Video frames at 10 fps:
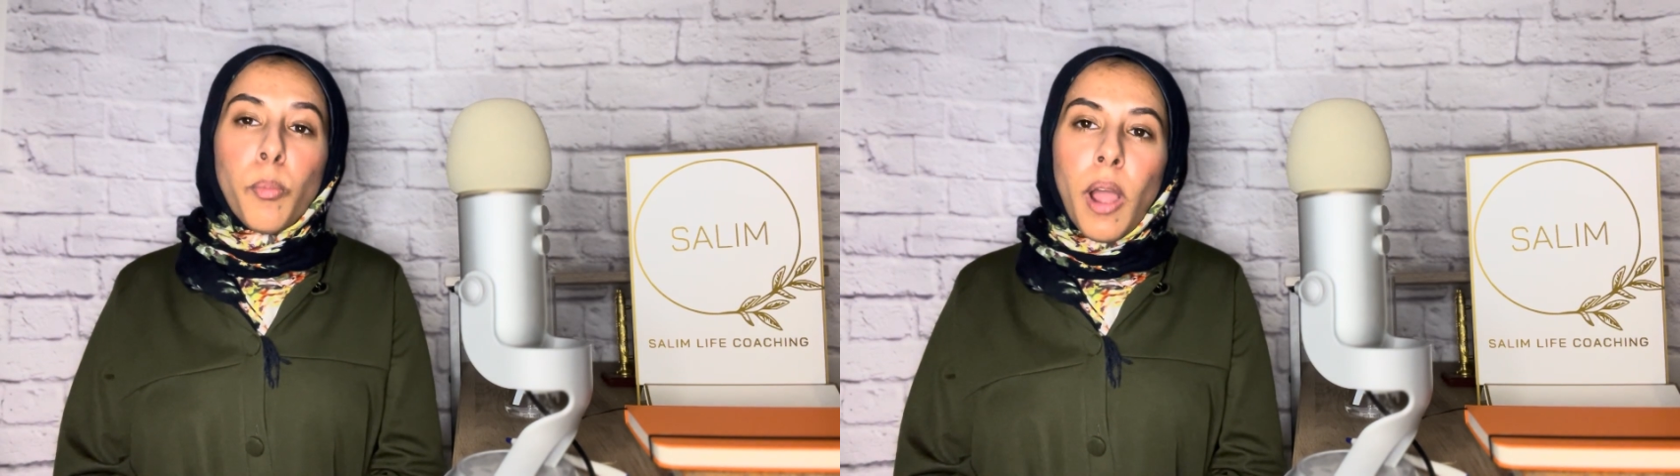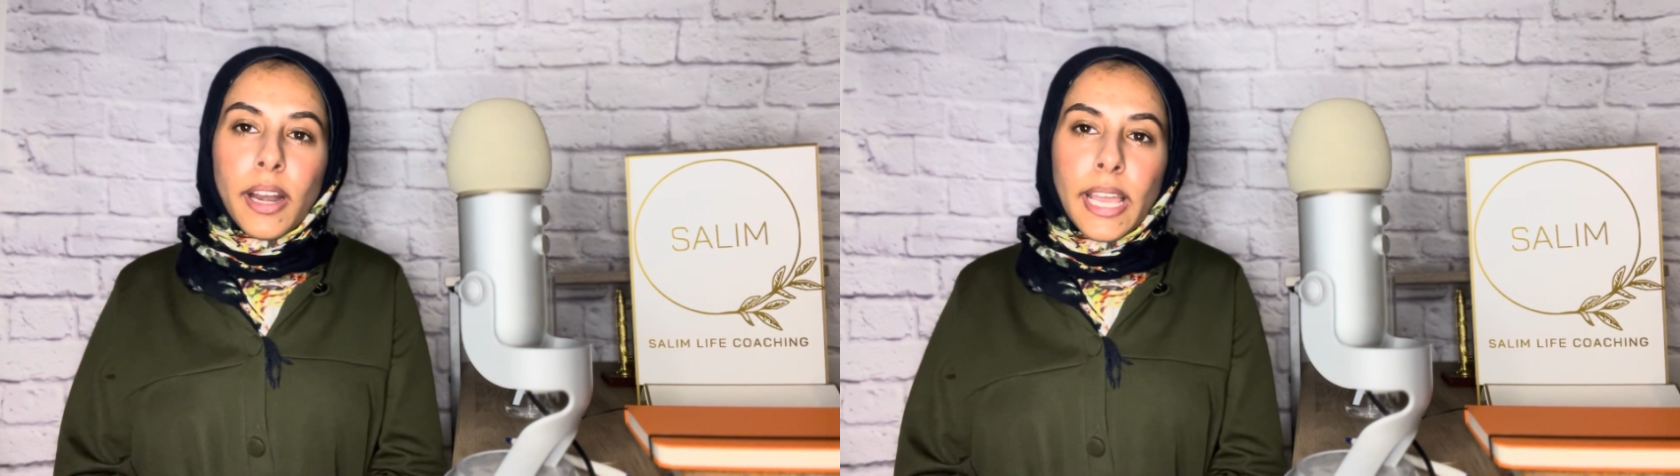
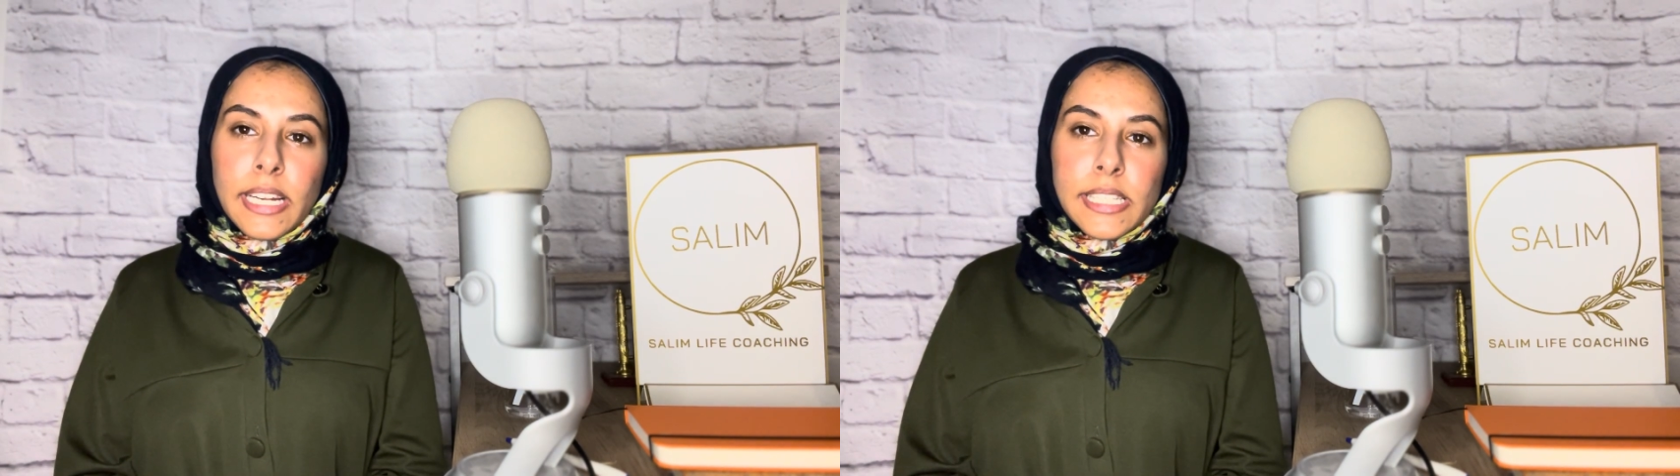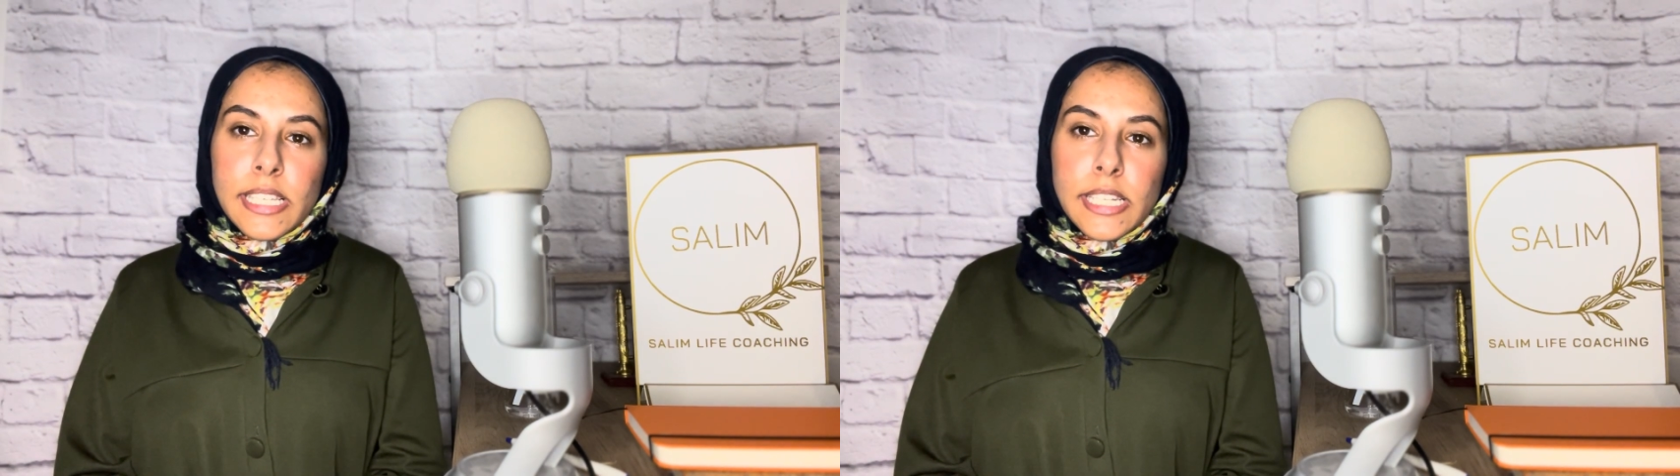
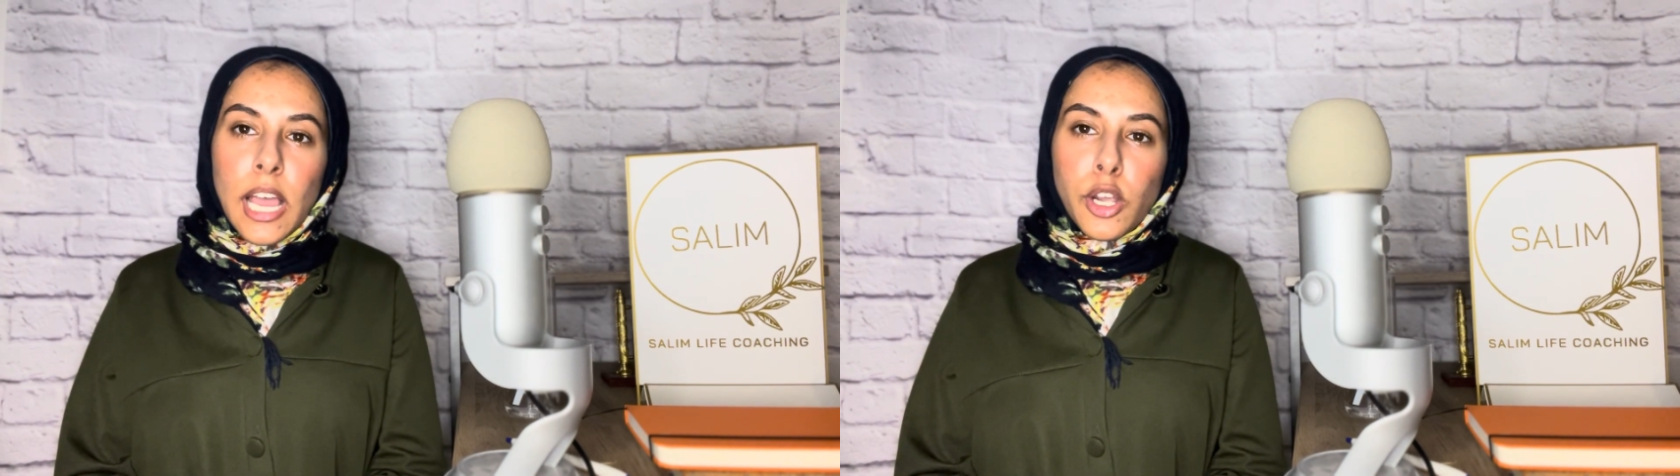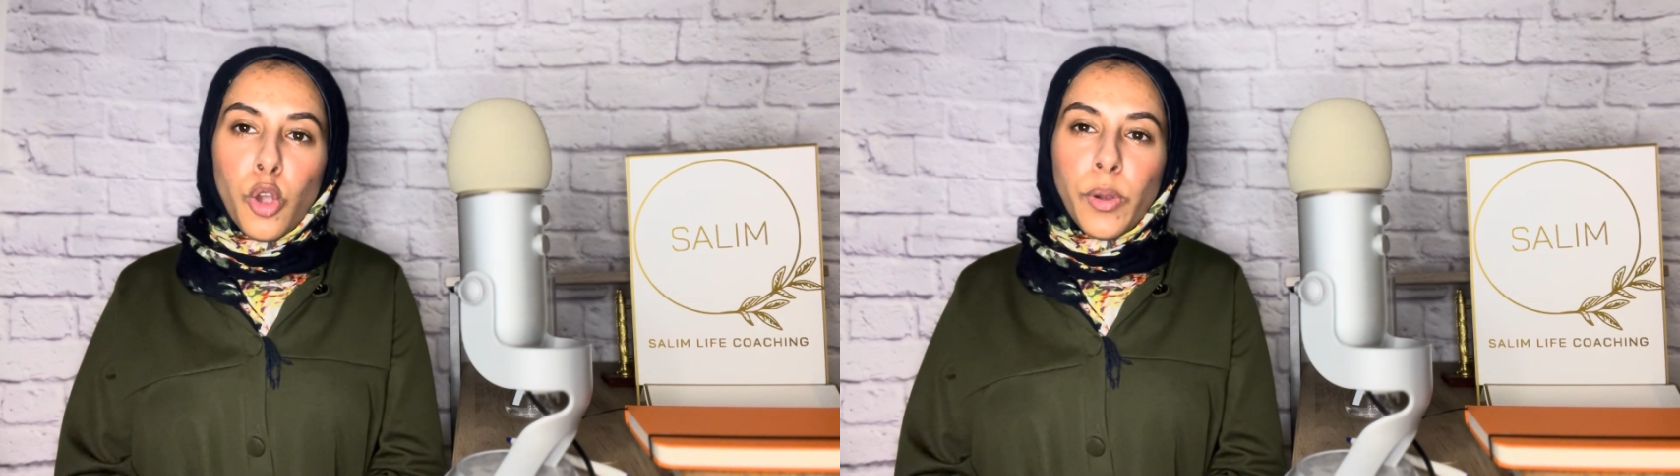proctitis is
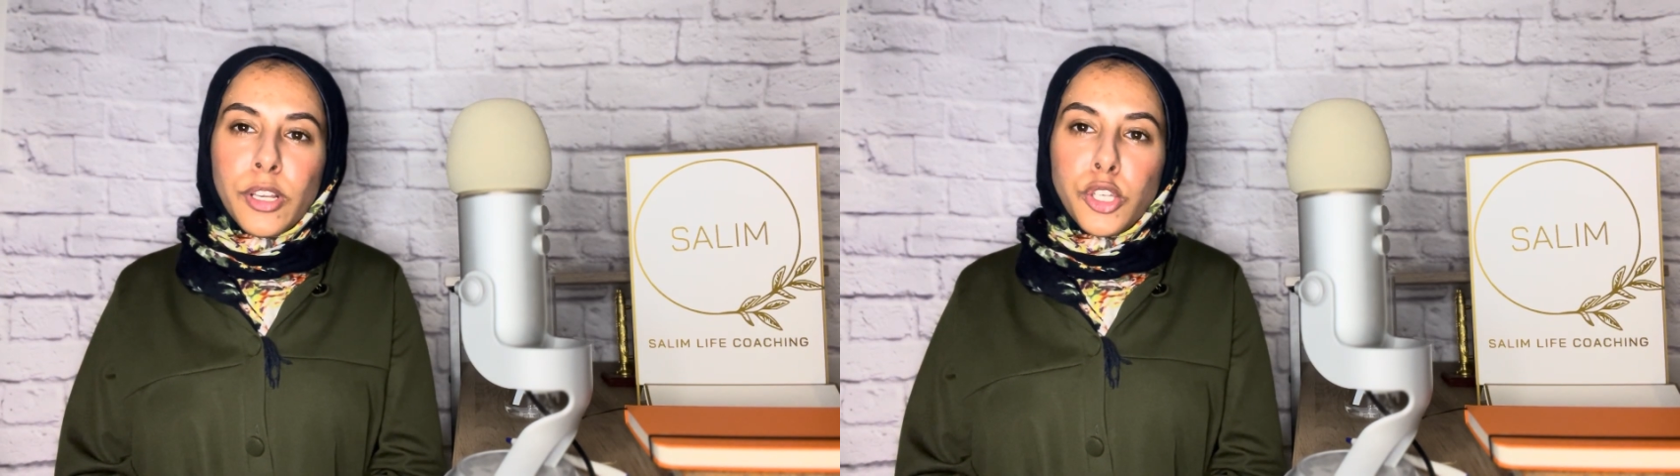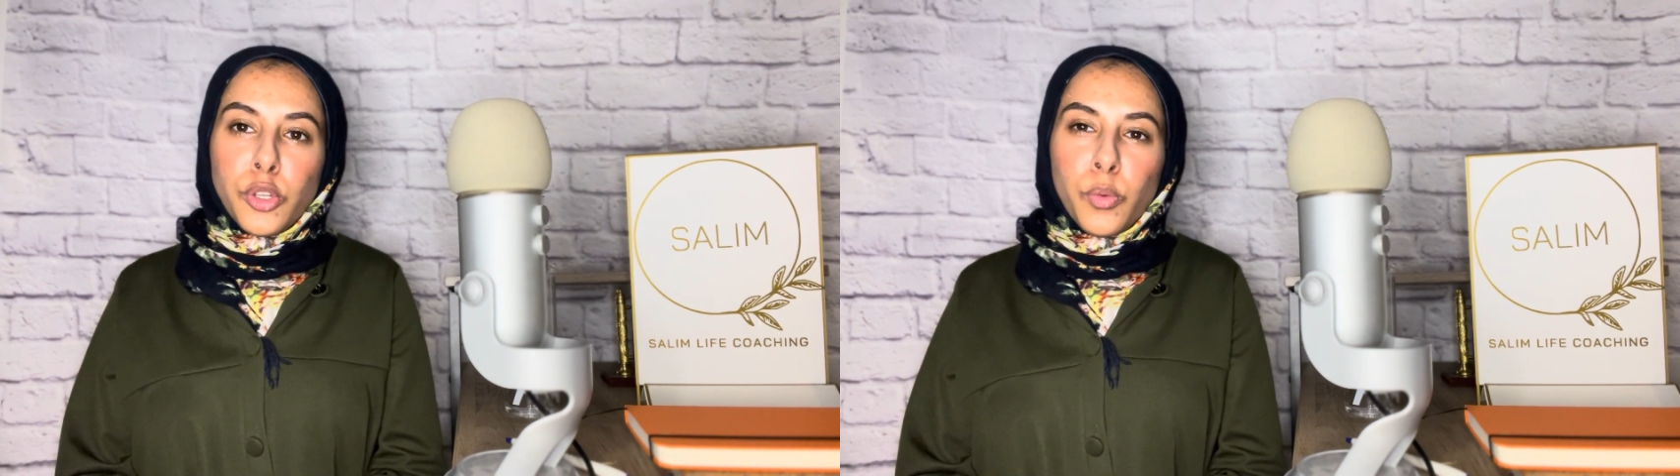not going to,